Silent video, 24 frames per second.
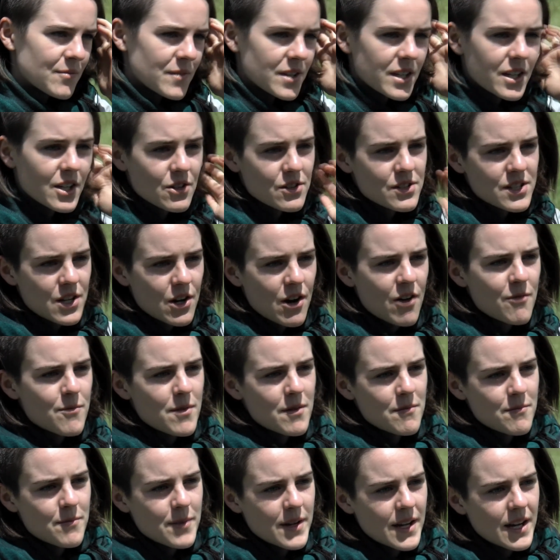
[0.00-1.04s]
years there have
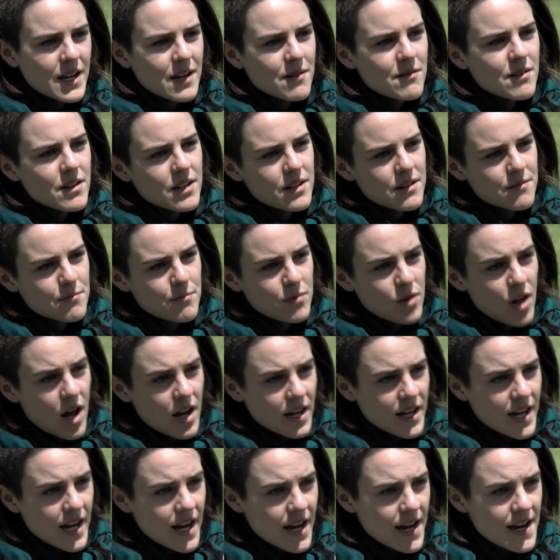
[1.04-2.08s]
been big
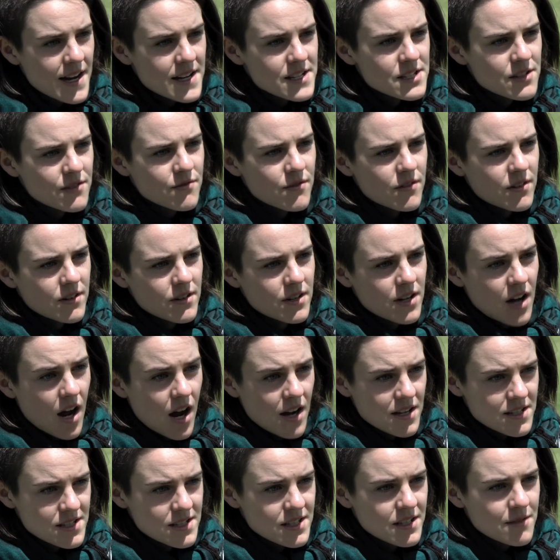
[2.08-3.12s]
blockades of
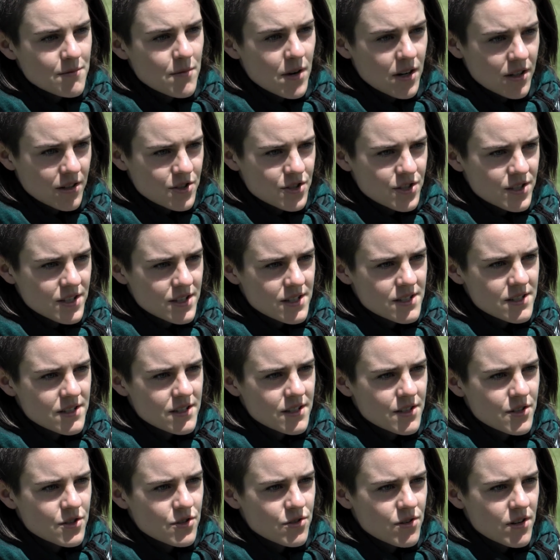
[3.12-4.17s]
Nazi marches
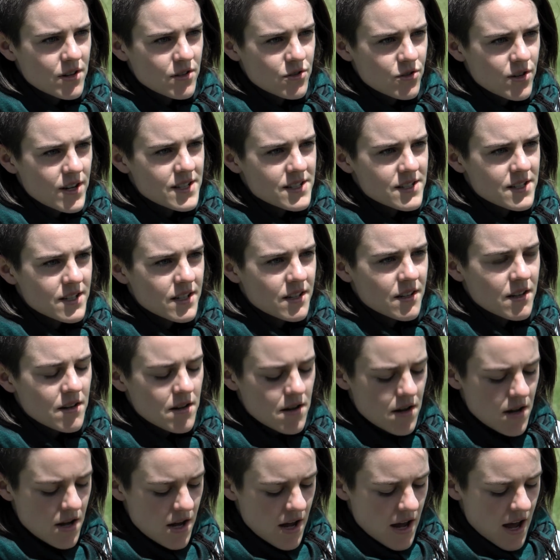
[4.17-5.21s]
in Dresden,
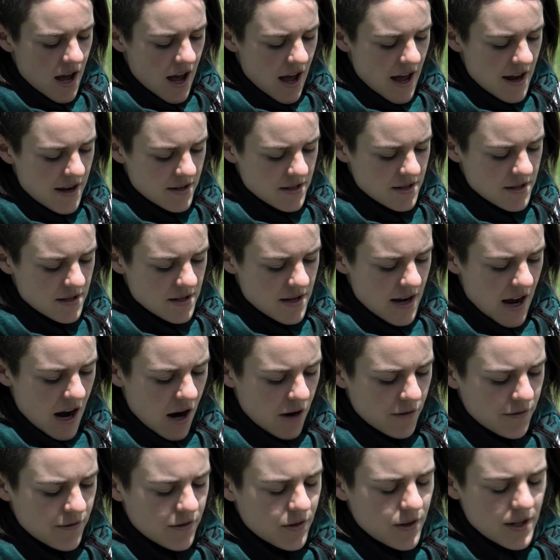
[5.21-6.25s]
and
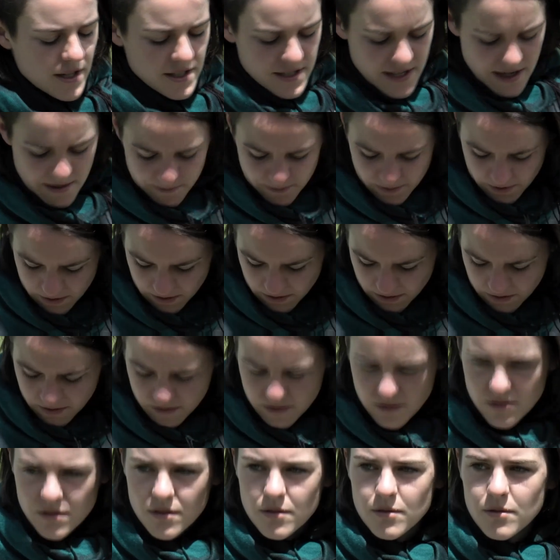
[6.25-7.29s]
now, for example,
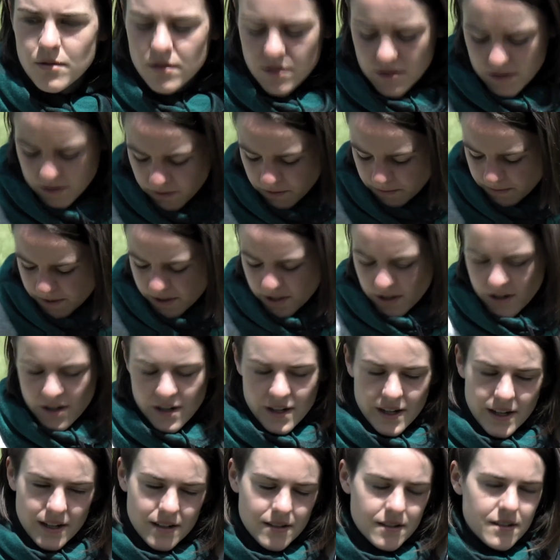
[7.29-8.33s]
I'm
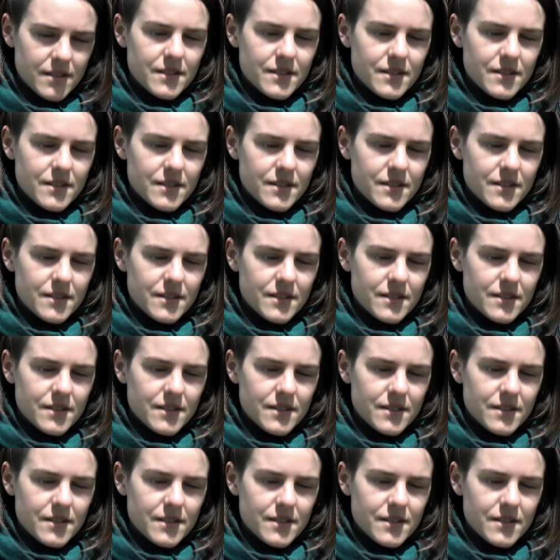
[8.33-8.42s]
sorry.